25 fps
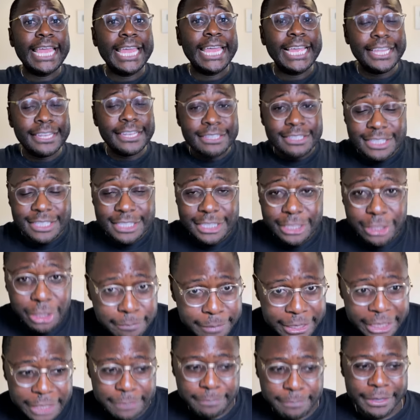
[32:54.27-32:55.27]
It can still
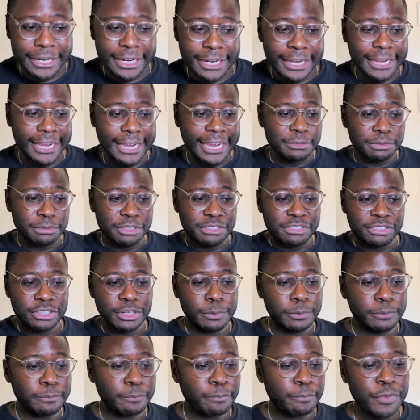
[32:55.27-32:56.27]
make money. As we've
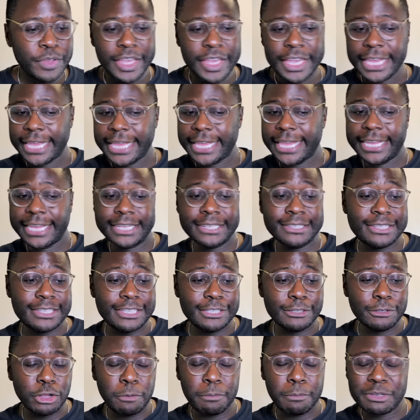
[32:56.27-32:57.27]
shown, it can
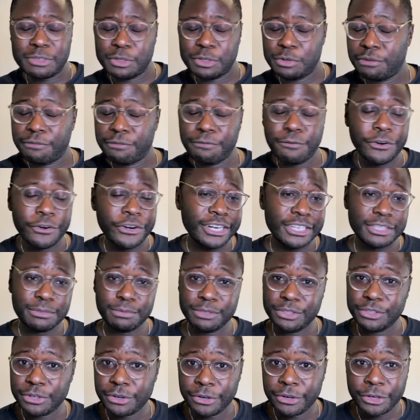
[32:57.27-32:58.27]
still almost do a 400x
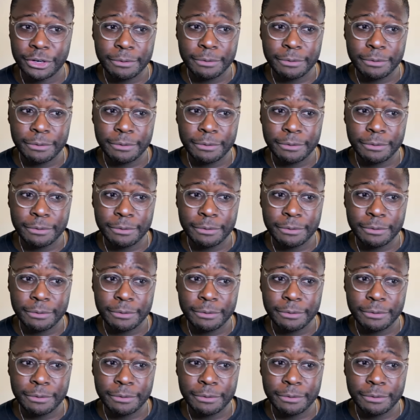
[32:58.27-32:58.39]
return on your